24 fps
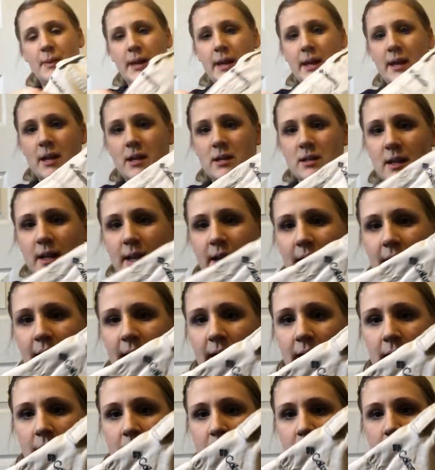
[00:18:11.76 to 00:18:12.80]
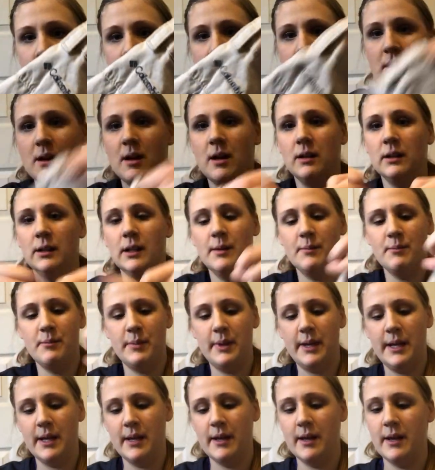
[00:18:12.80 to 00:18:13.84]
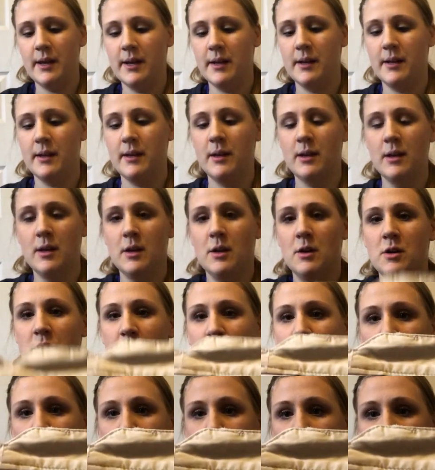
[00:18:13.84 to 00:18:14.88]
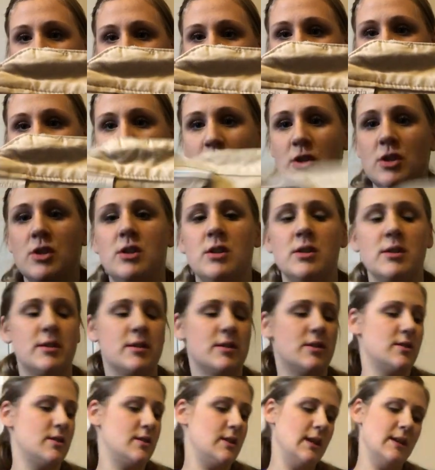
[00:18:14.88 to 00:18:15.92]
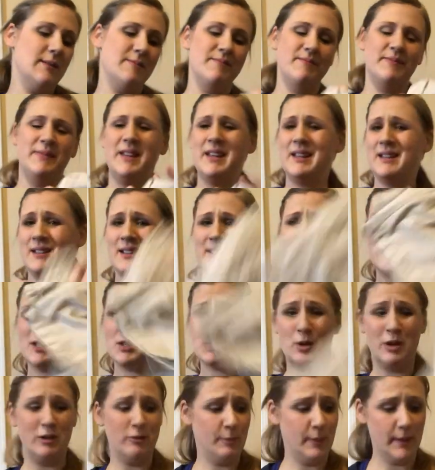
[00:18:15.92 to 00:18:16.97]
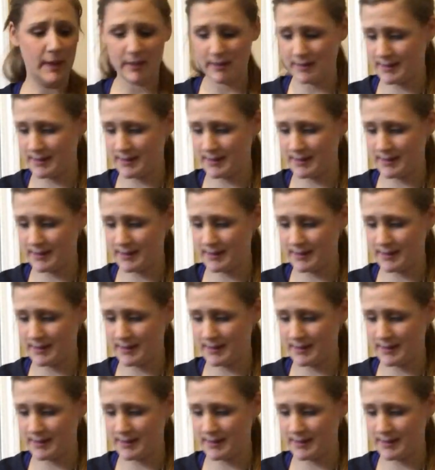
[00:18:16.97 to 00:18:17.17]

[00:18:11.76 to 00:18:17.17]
beige, like khaki, Columbia walking shorts. Yeah, like $12.